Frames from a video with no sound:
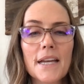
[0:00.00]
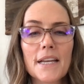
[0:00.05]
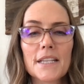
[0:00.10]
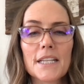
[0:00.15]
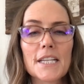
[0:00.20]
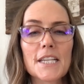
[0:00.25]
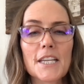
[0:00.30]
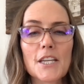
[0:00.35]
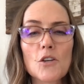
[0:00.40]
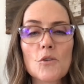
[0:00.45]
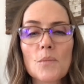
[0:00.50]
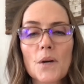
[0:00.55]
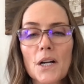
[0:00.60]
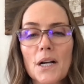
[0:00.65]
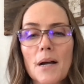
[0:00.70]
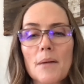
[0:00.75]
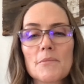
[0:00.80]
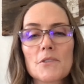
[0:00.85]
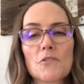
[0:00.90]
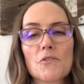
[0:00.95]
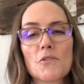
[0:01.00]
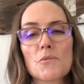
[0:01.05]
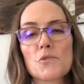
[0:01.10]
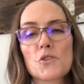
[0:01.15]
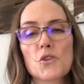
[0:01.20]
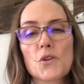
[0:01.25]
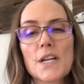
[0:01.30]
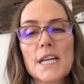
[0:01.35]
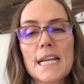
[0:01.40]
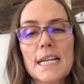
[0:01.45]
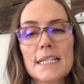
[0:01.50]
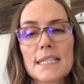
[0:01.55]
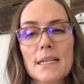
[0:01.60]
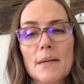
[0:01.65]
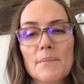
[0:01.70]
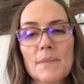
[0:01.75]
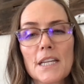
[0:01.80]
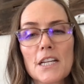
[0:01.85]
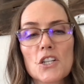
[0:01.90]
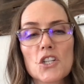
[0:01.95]
The humor comes from treating
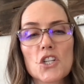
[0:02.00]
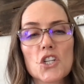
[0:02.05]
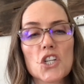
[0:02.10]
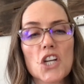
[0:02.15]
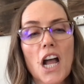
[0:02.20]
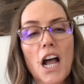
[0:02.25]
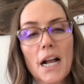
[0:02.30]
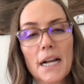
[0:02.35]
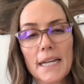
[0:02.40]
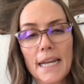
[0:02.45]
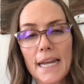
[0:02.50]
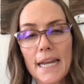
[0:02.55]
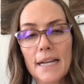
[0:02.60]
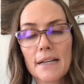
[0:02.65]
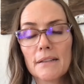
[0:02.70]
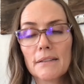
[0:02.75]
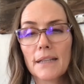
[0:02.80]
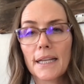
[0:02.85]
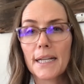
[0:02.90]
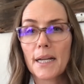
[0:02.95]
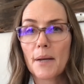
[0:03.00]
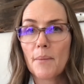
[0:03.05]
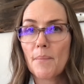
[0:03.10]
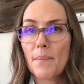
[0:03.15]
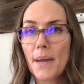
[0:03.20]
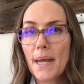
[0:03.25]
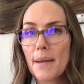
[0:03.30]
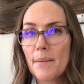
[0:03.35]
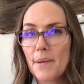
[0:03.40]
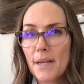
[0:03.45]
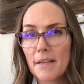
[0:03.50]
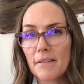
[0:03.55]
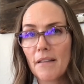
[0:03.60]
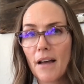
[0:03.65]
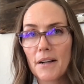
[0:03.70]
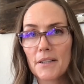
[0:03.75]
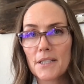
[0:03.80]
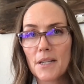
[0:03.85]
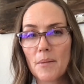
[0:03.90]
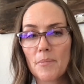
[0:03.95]
something shocking, like a baby
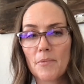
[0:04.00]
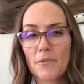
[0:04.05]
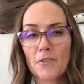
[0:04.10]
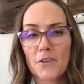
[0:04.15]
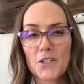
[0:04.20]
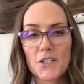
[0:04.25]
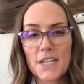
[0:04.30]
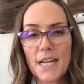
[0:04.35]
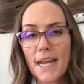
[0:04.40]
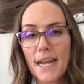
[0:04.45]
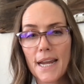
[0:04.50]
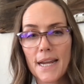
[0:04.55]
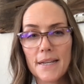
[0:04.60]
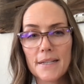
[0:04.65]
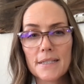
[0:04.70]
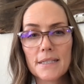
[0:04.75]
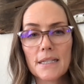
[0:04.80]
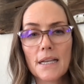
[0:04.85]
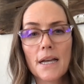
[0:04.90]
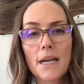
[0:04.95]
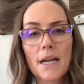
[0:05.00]
locked up for days,